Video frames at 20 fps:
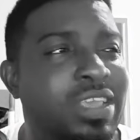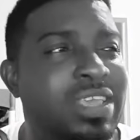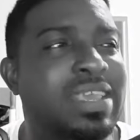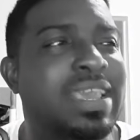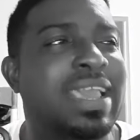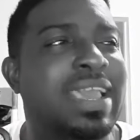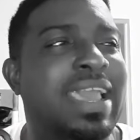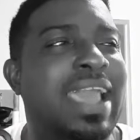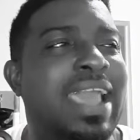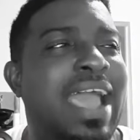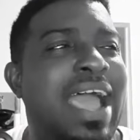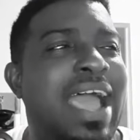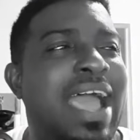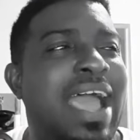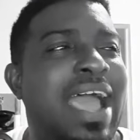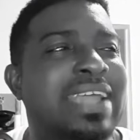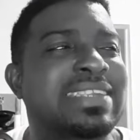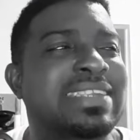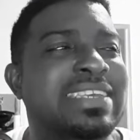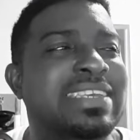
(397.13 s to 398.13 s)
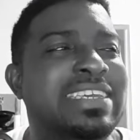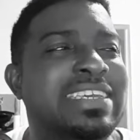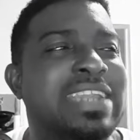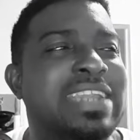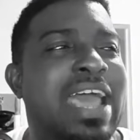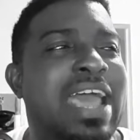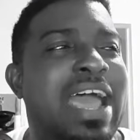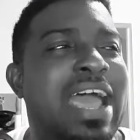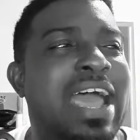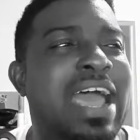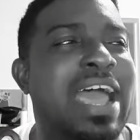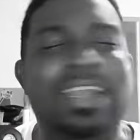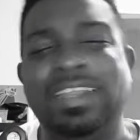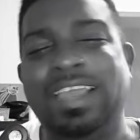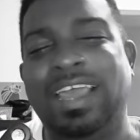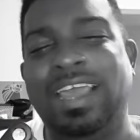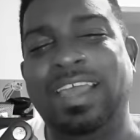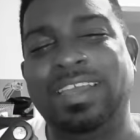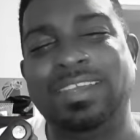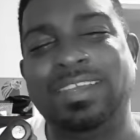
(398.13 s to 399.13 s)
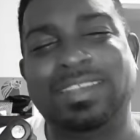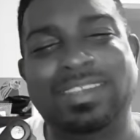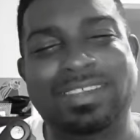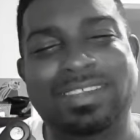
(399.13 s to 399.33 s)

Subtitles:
cards in hand, guys.